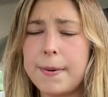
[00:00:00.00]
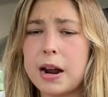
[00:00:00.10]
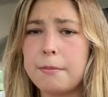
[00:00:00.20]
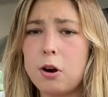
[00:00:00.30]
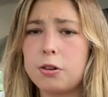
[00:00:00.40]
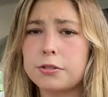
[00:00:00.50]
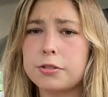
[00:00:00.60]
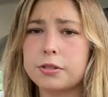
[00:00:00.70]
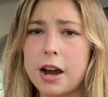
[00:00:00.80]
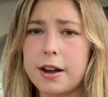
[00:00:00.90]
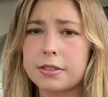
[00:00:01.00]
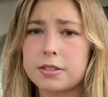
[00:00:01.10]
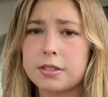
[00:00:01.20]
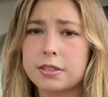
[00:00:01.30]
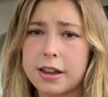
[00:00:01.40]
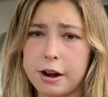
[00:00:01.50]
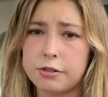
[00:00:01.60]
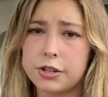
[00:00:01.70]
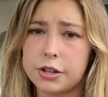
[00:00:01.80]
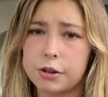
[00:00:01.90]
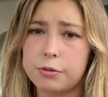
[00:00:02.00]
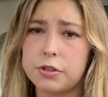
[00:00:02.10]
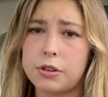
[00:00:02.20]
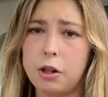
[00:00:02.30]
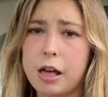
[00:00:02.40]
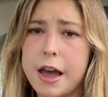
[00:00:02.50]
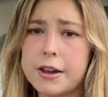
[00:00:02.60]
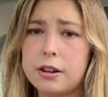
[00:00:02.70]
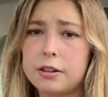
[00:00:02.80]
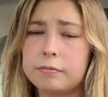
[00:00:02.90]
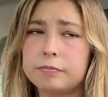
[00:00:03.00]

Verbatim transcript: but I'm also not scared to. So like,